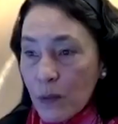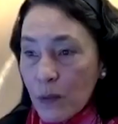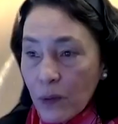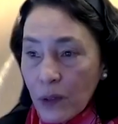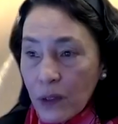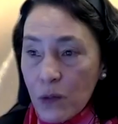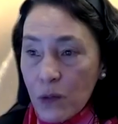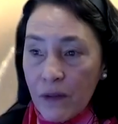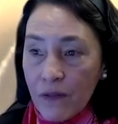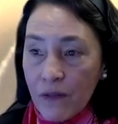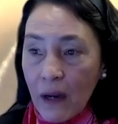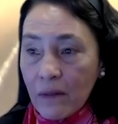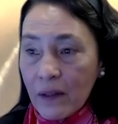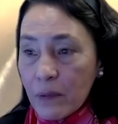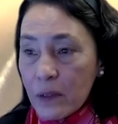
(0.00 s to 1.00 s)
boards, we've
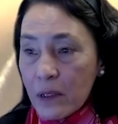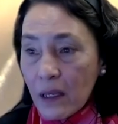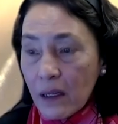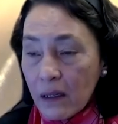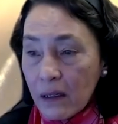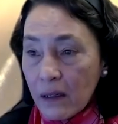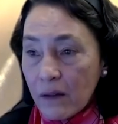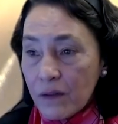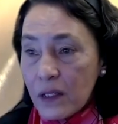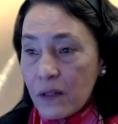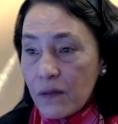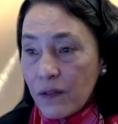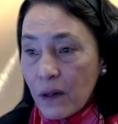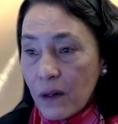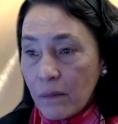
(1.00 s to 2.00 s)
got representatives
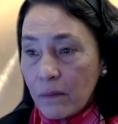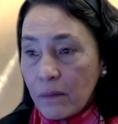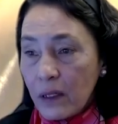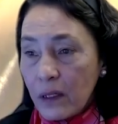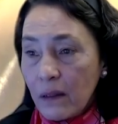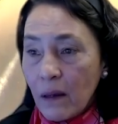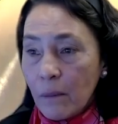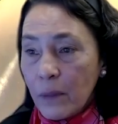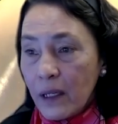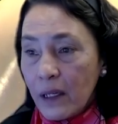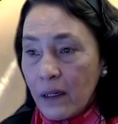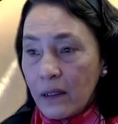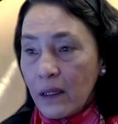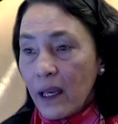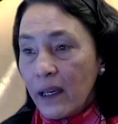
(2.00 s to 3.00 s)
from Columbia,
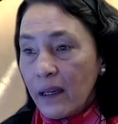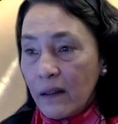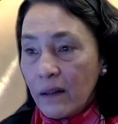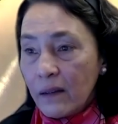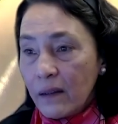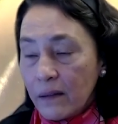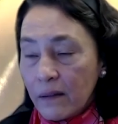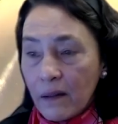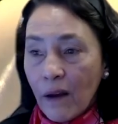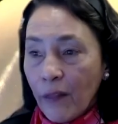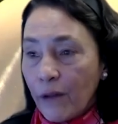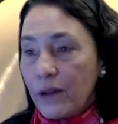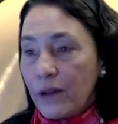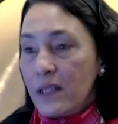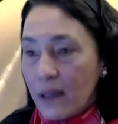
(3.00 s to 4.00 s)
Yale, and
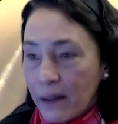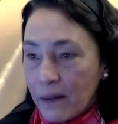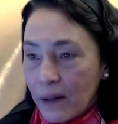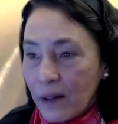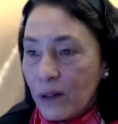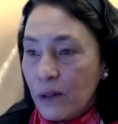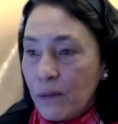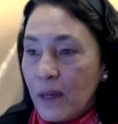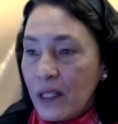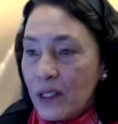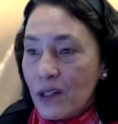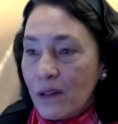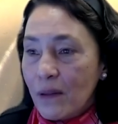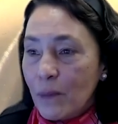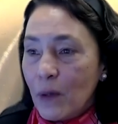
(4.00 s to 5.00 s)
others. I couldn't mention them